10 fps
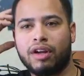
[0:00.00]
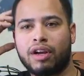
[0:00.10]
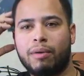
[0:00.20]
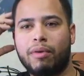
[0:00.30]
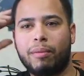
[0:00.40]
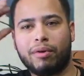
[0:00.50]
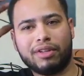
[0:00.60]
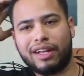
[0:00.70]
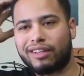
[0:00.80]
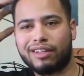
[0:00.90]
come up on
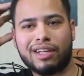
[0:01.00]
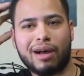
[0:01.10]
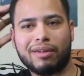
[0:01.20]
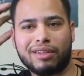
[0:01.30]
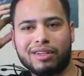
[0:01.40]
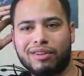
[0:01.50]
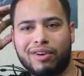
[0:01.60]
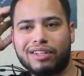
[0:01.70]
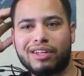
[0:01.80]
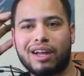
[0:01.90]
like the top on the
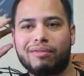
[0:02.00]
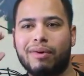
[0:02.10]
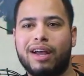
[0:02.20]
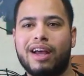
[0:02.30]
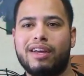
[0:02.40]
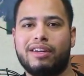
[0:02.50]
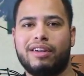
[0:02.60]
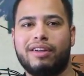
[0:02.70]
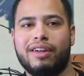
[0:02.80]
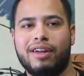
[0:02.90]
right side of my head, and
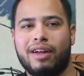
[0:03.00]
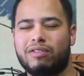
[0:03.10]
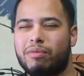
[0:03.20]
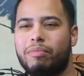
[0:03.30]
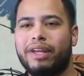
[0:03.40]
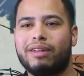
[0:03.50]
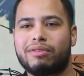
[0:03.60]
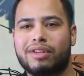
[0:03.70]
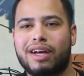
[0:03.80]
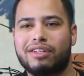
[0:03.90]
it was a
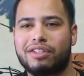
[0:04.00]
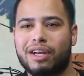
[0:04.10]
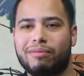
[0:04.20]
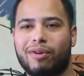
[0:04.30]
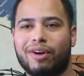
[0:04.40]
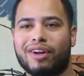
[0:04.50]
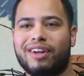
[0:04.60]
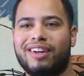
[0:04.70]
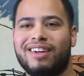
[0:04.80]
medium-sized check mark.